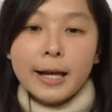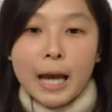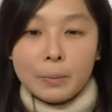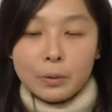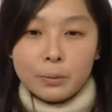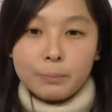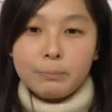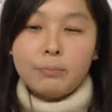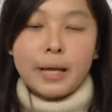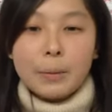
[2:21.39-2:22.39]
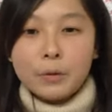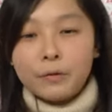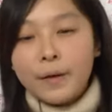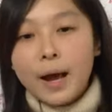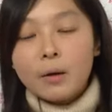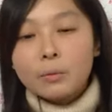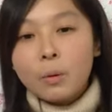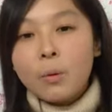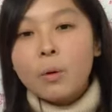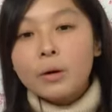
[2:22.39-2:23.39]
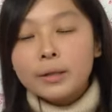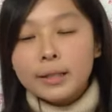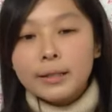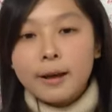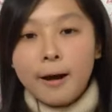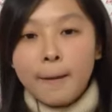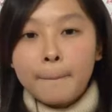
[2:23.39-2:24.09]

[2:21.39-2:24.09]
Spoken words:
capital fund, or the